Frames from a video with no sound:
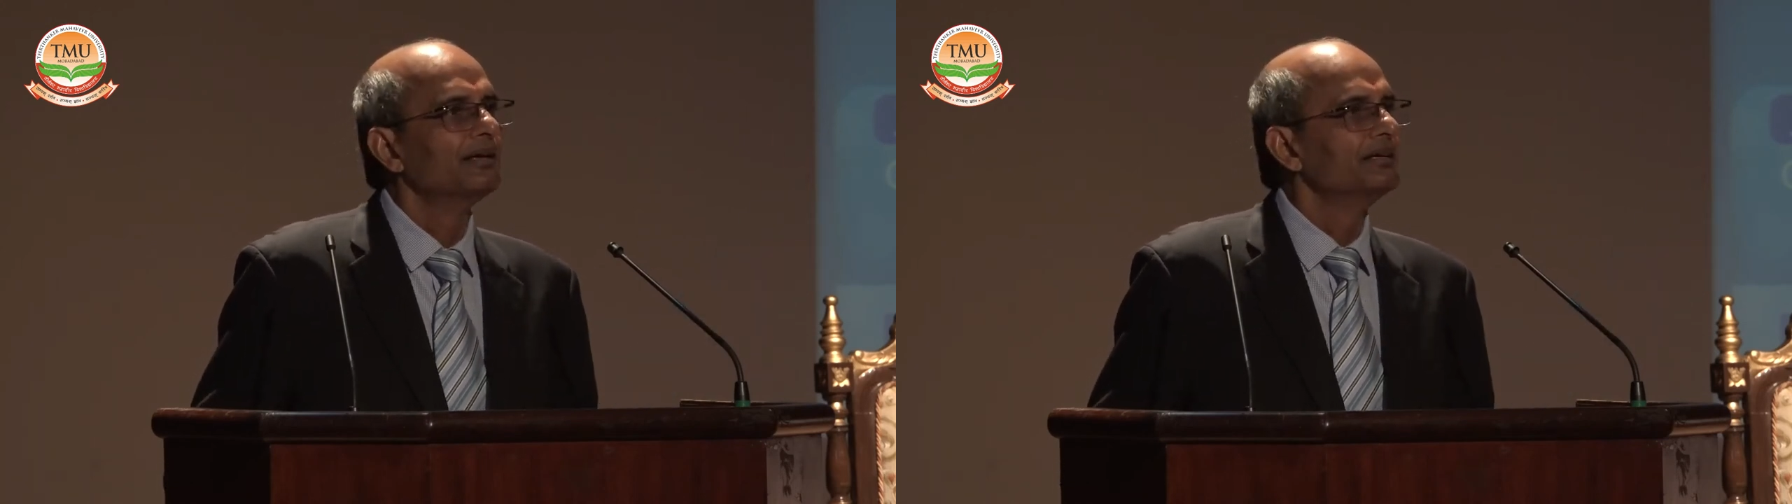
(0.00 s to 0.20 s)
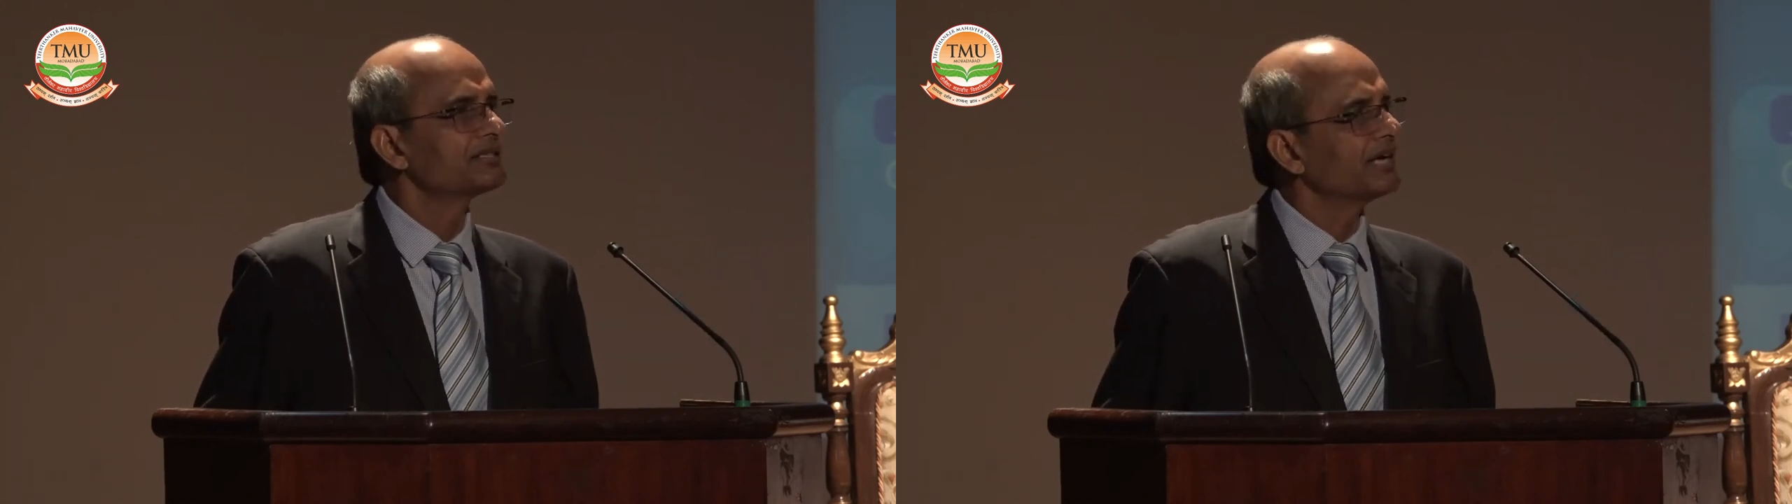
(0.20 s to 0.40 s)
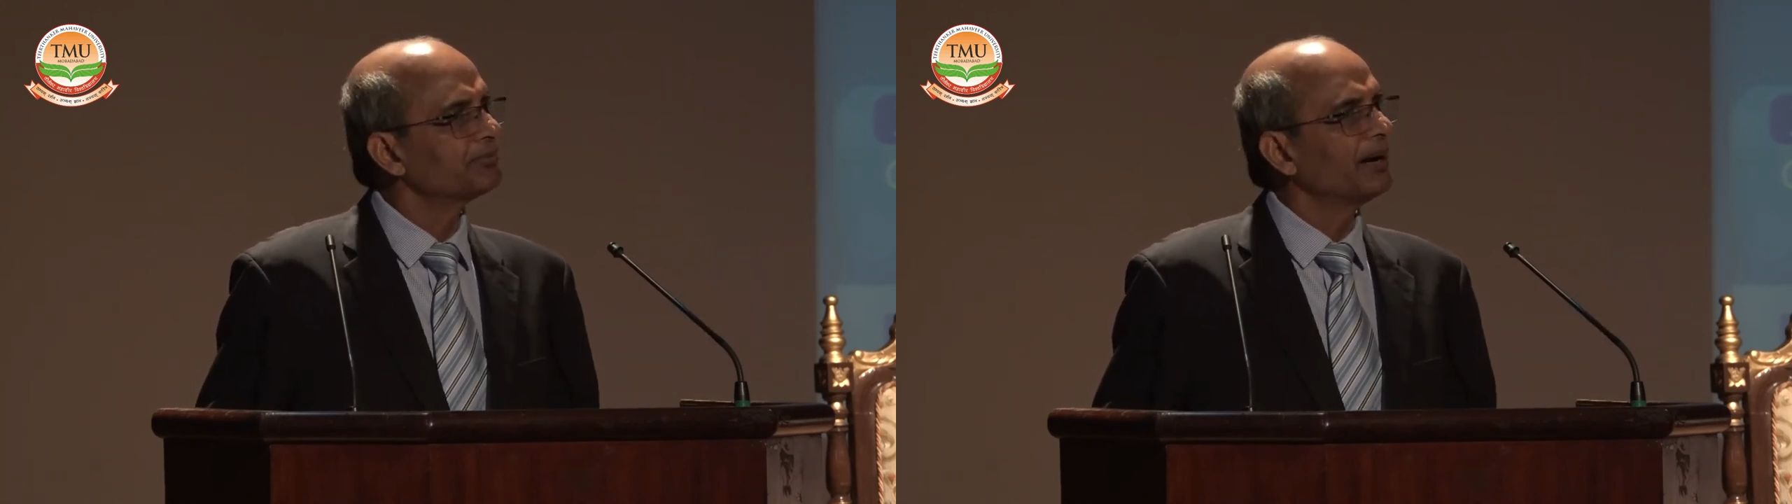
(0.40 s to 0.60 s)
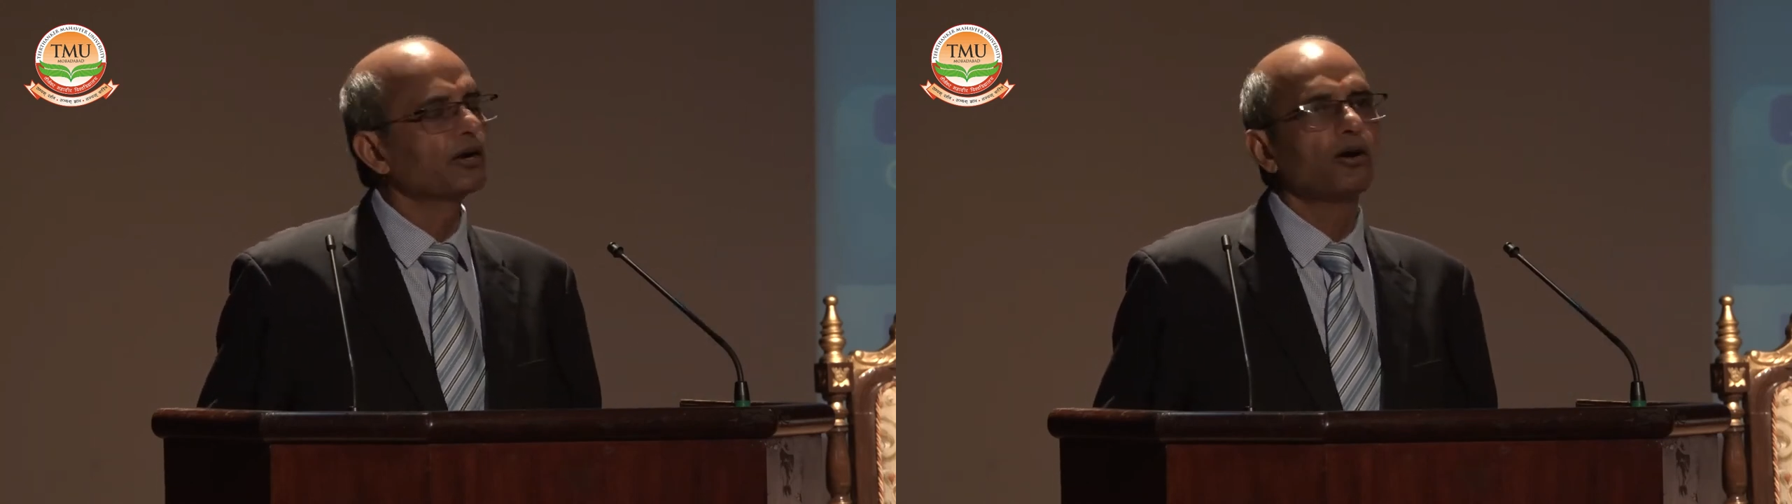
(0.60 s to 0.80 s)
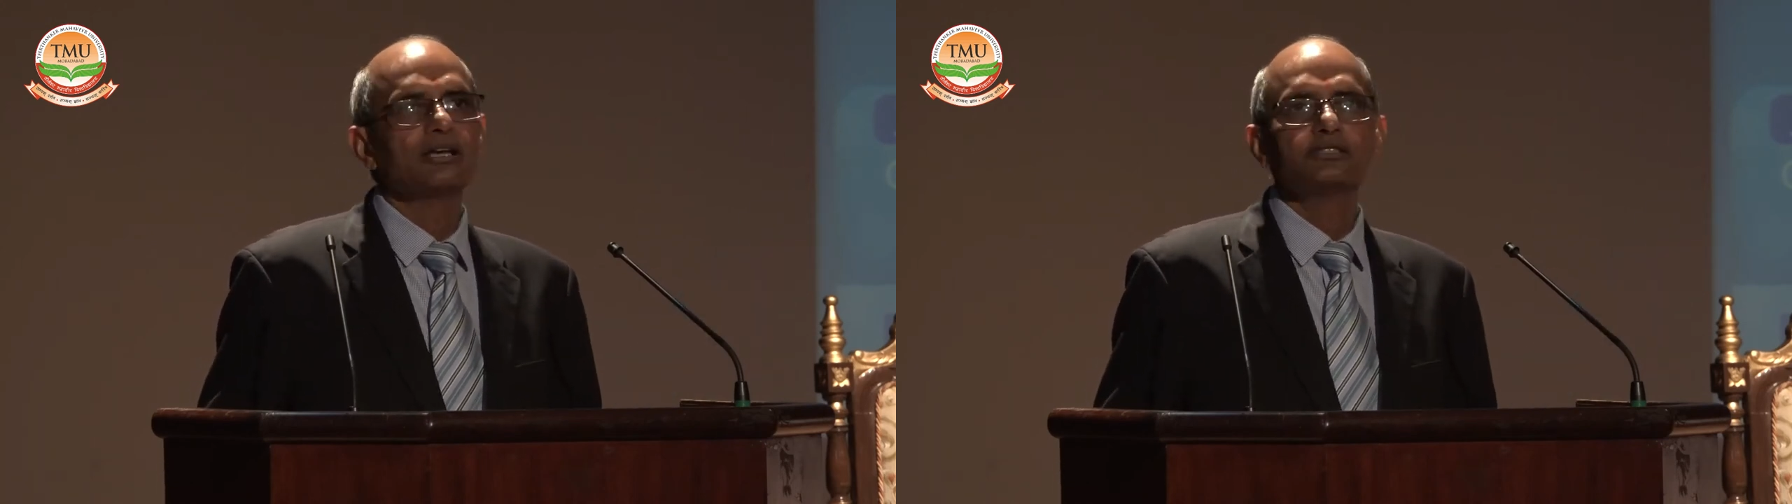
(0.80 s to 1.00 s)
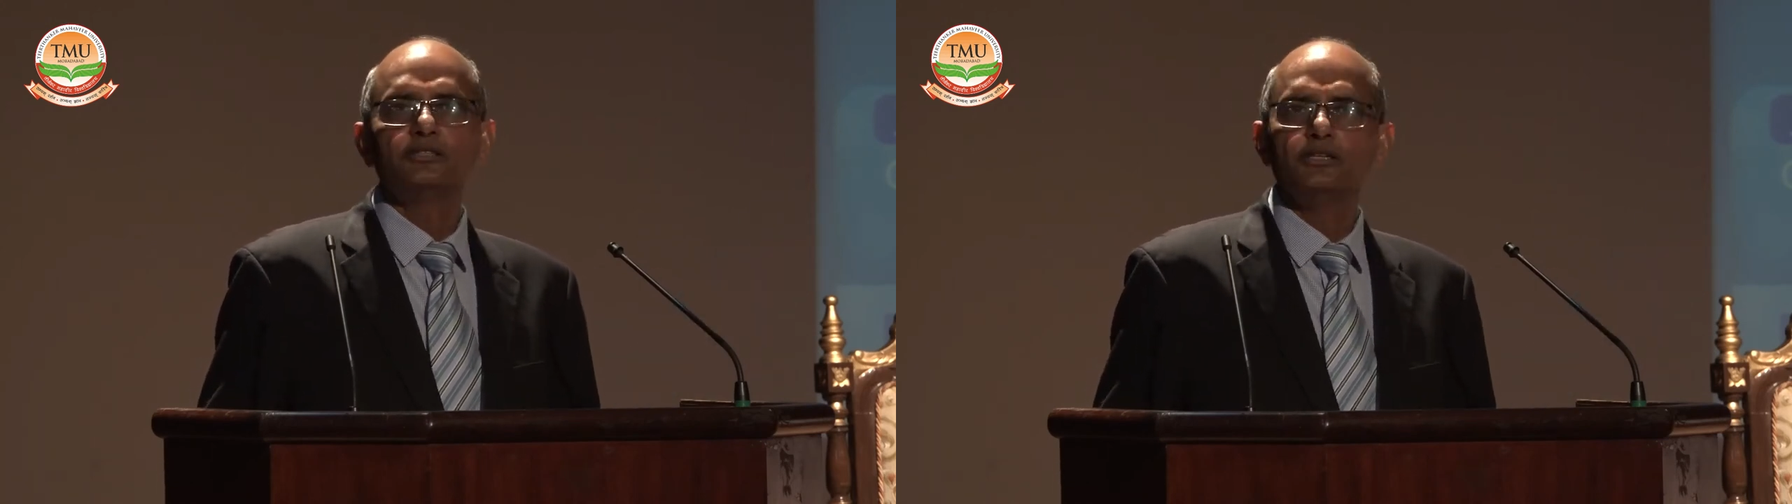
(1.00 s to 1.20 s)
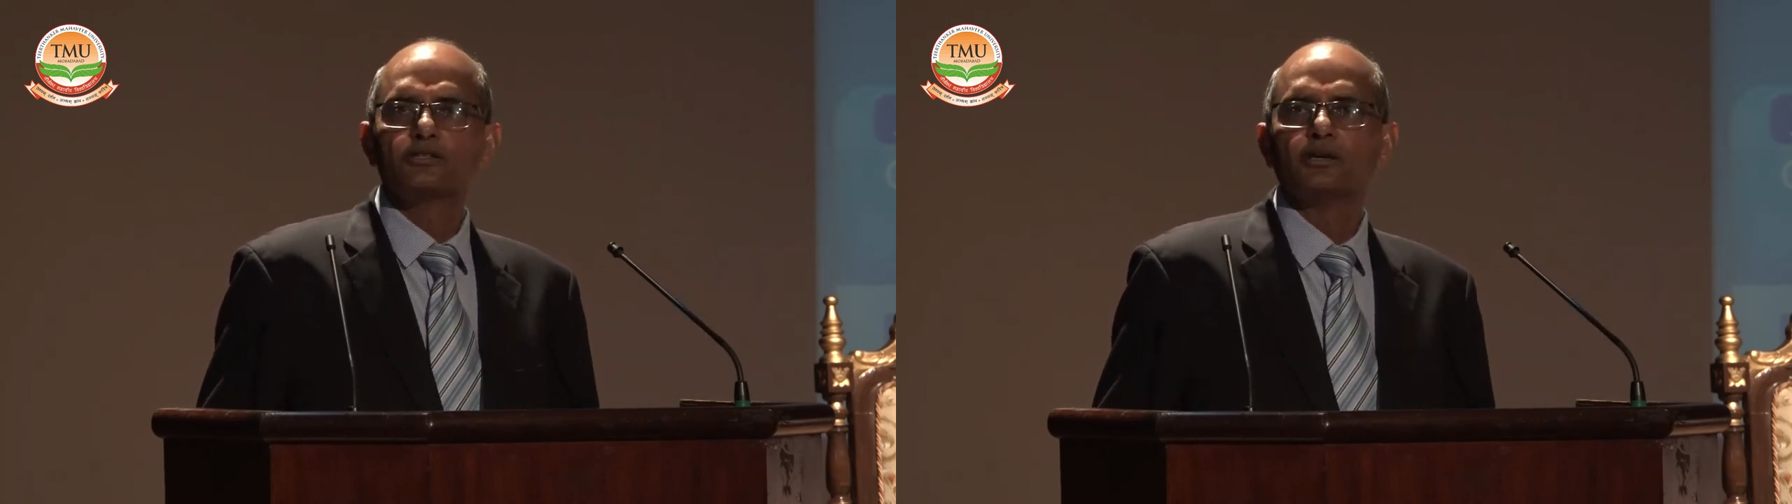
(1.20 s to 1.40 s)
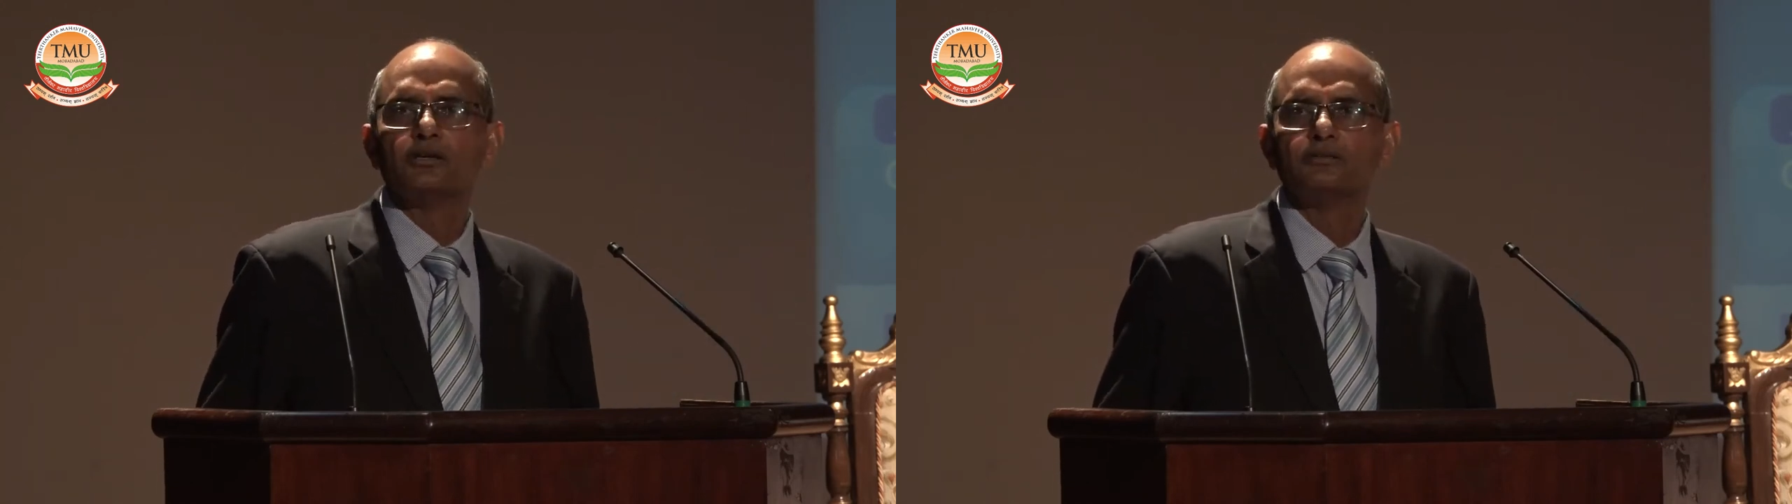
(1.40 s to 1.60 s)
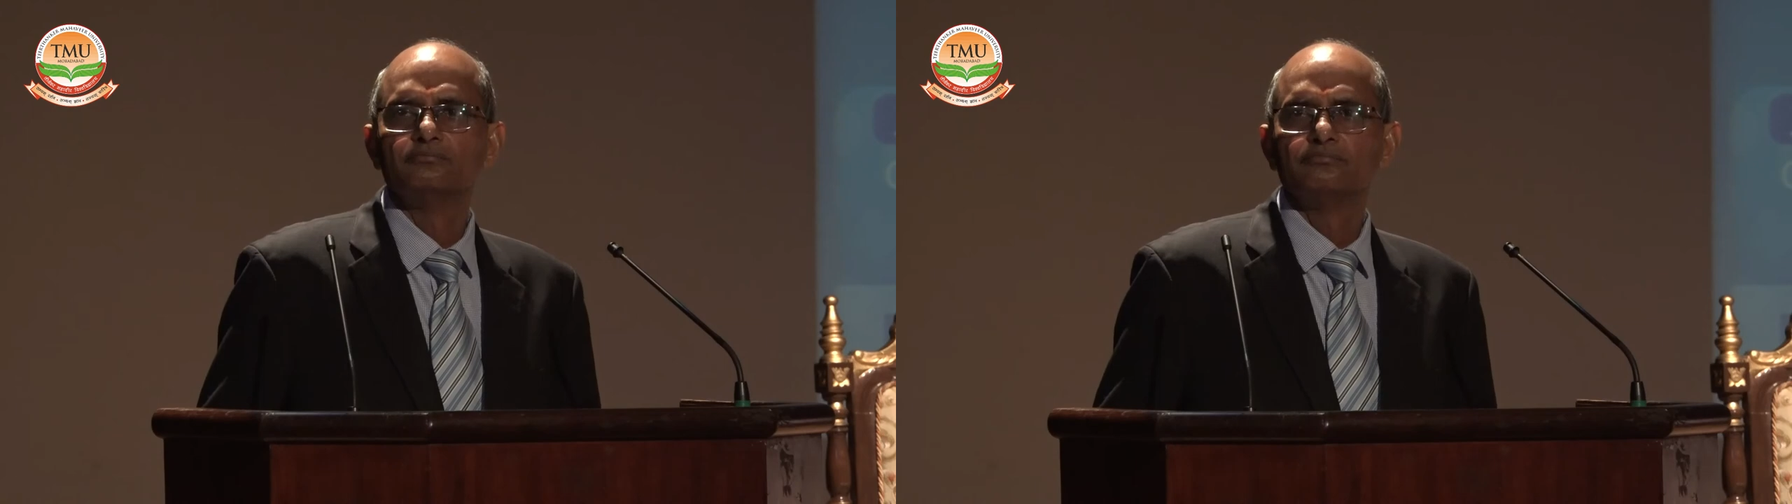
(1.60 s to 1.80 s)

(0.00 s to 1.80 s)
Is that my role as a teacher?